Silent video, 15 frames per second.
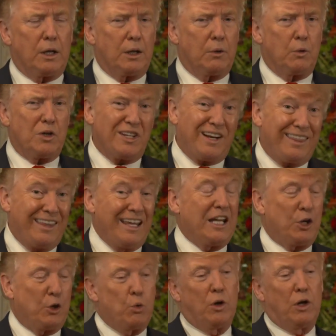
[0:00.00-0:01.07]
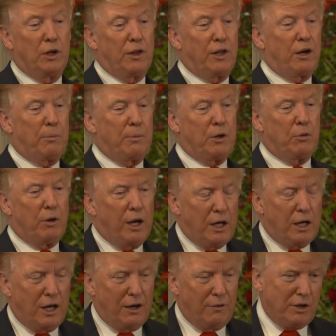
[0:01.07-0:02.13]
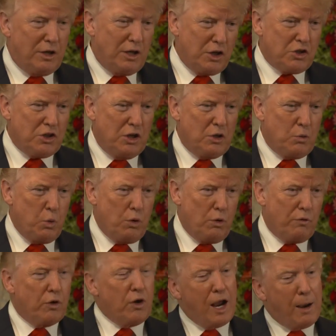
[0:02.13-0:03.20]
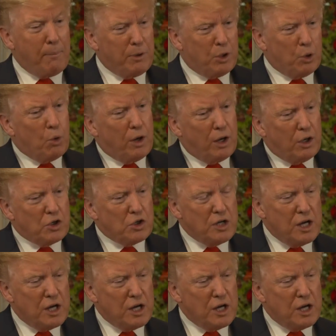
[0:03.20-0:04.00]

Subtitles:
which I think it will, that'll be great. And if it doesn't, we're very happy the way it is